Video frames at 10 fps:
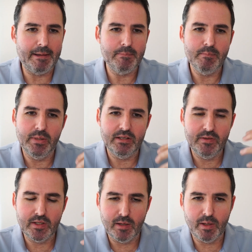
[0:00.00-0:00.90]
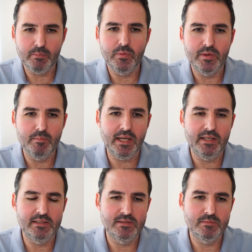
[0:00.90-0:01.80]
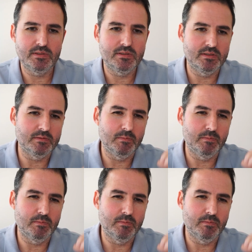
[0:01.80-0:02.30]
But if you come up with the mechanisms to